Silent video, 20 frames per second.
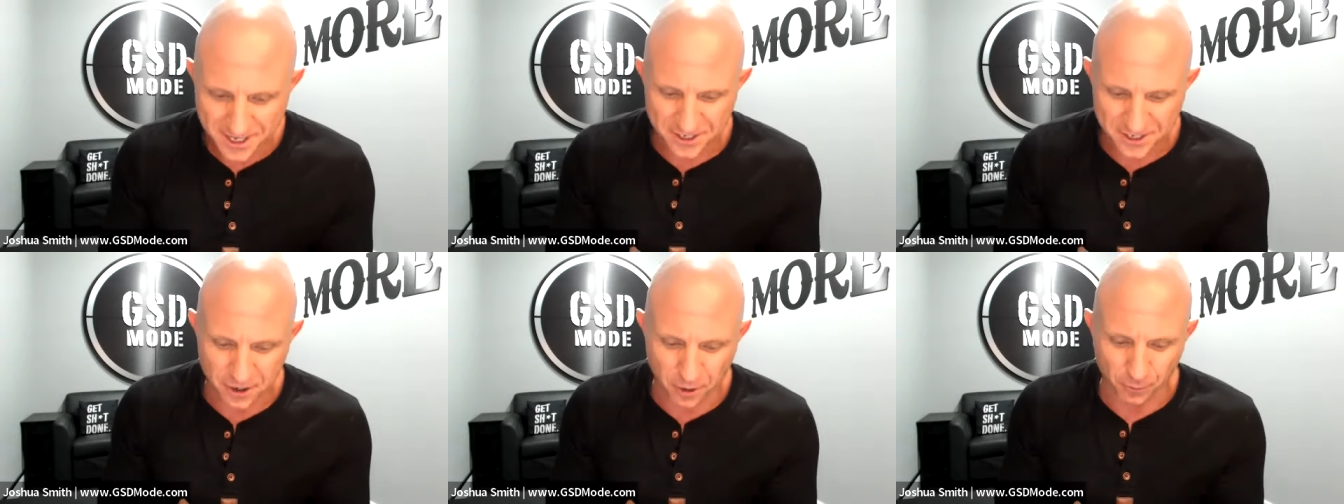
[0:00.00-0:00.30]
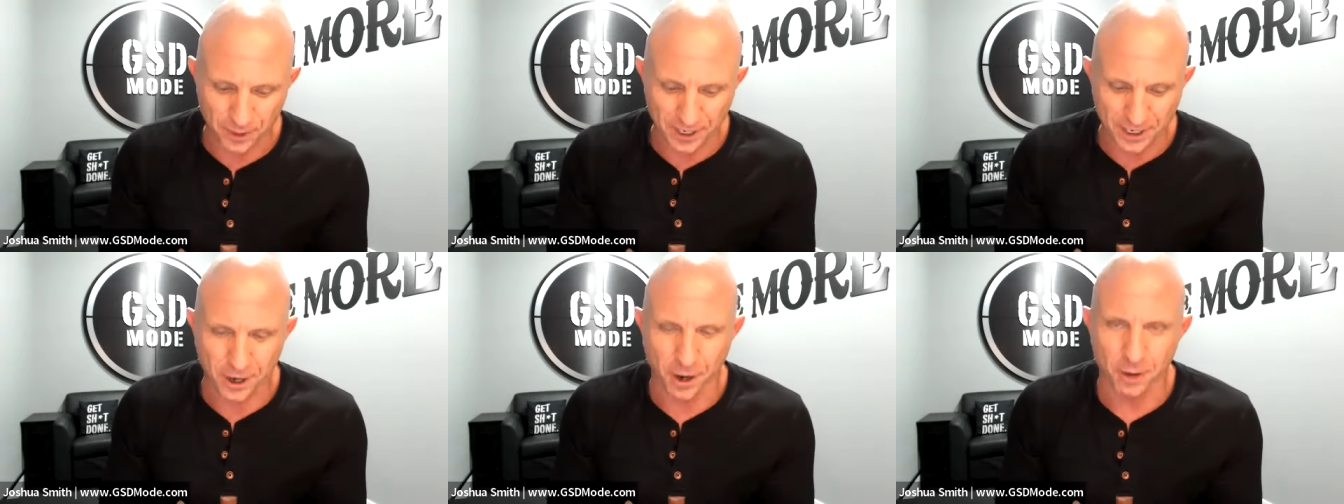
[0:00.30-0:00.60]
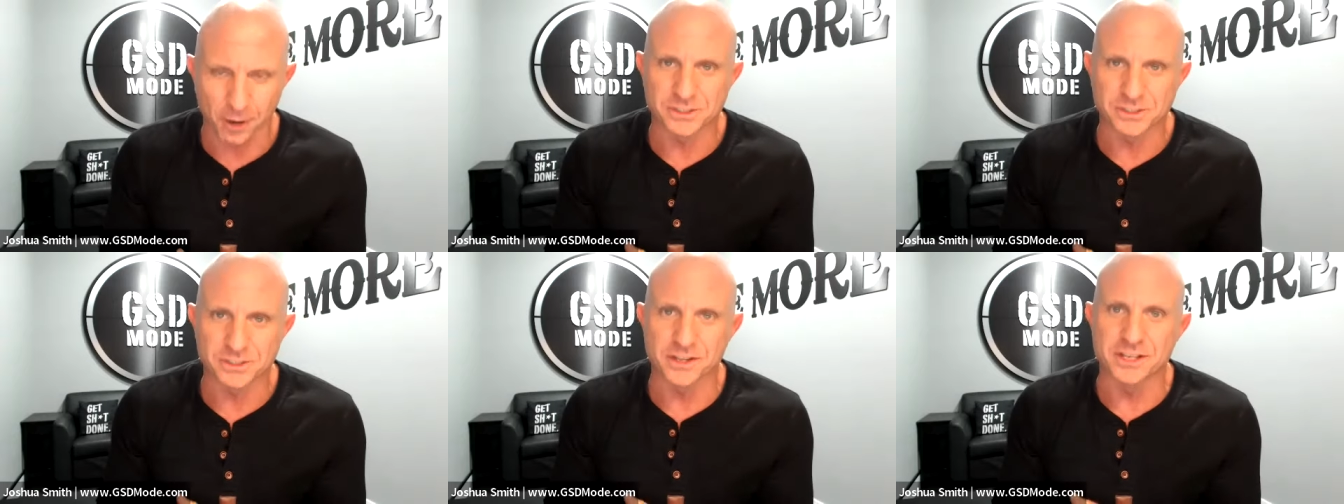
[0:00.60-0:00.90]
you know when it
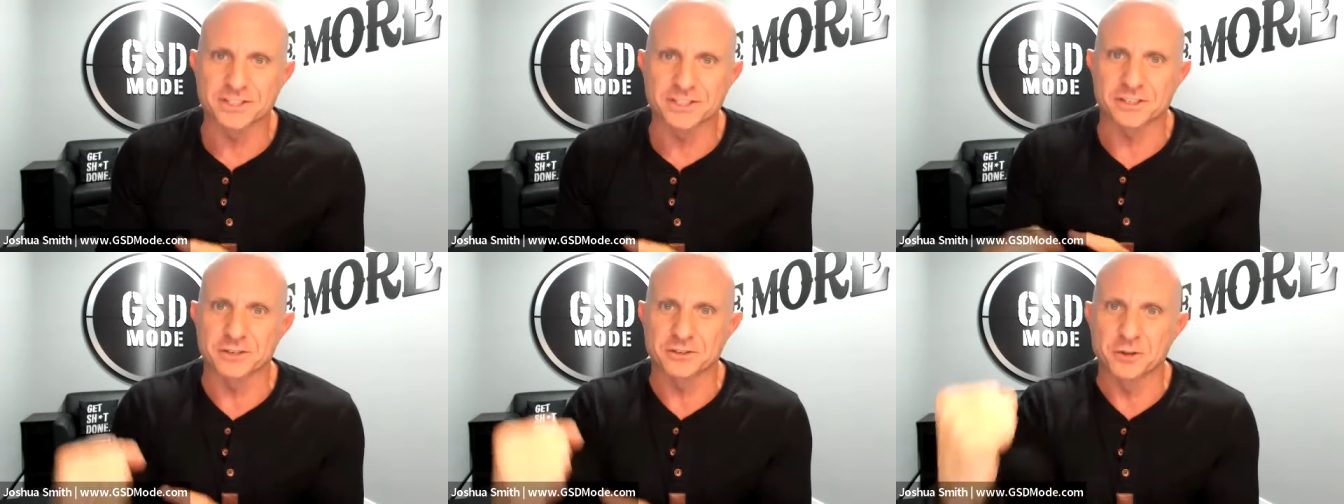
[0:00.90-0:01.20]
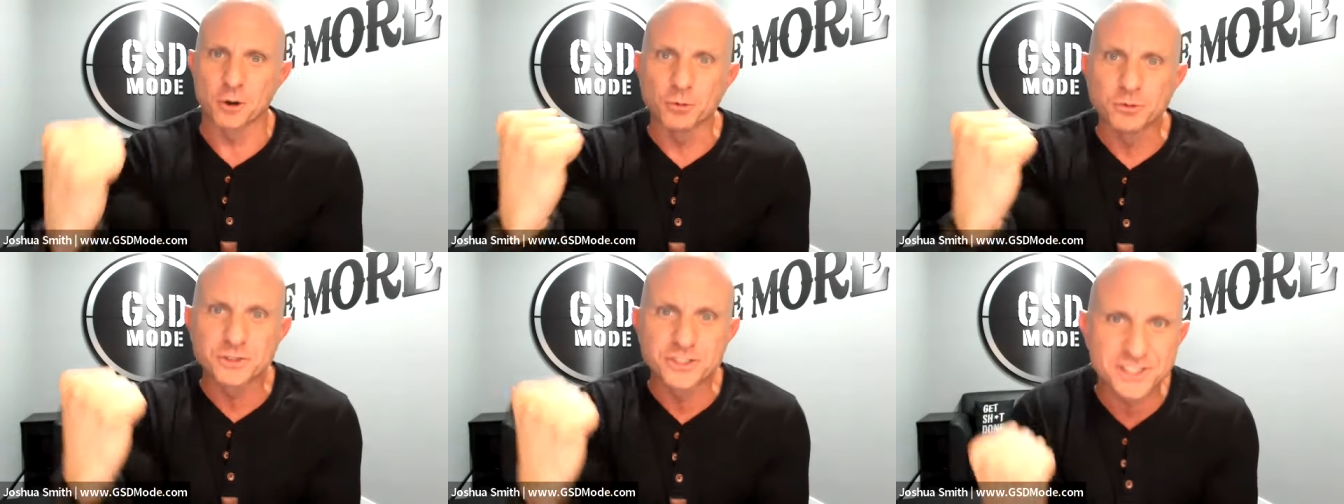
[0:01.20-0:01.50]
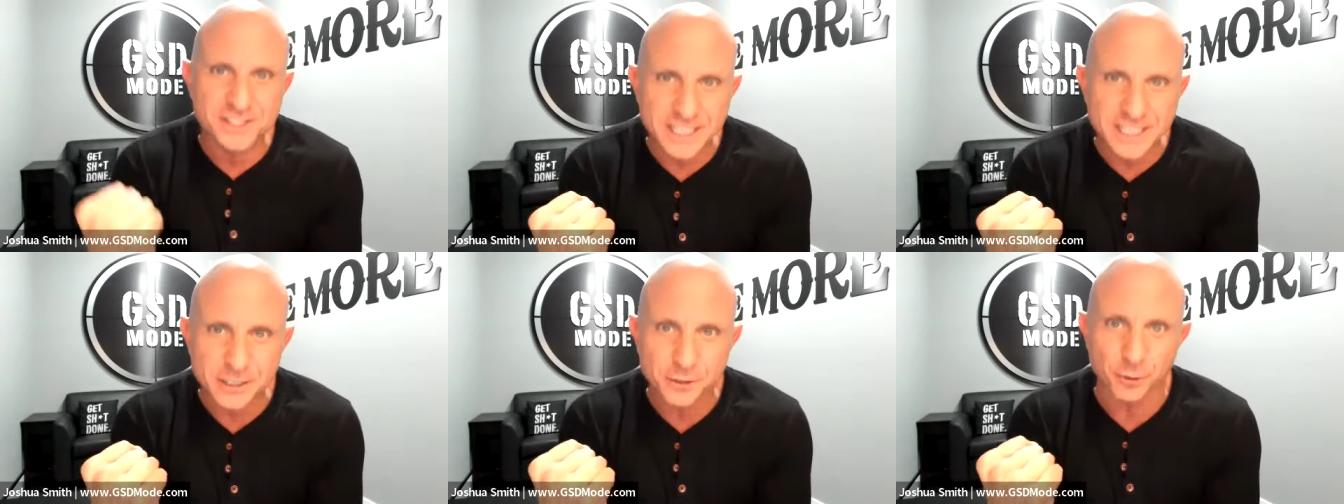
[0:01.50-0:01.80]
comes to this there's no
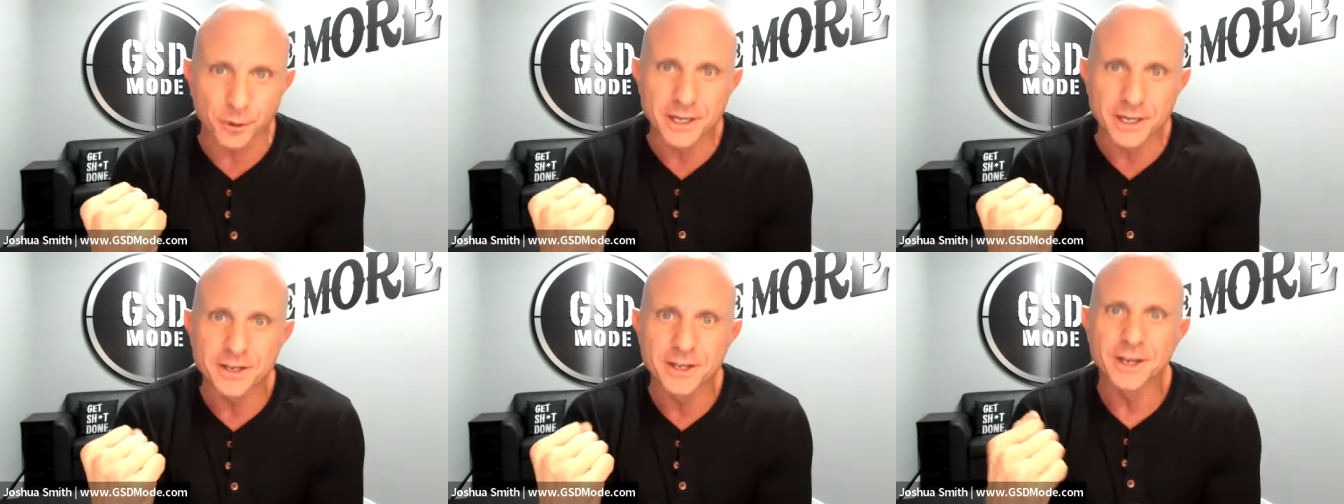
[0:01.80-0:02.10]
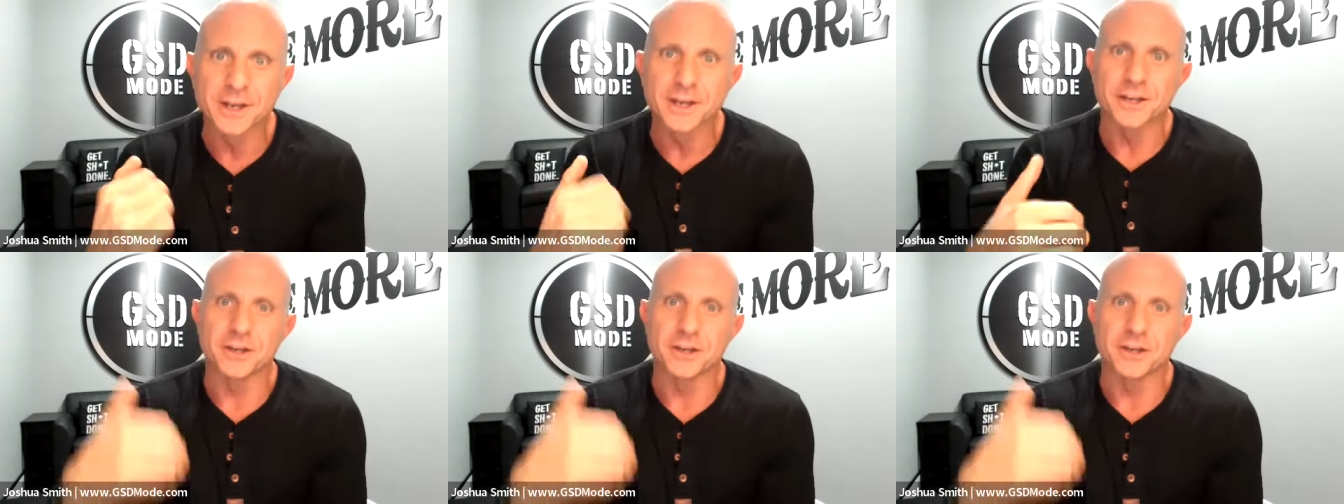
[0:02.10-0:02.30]
secret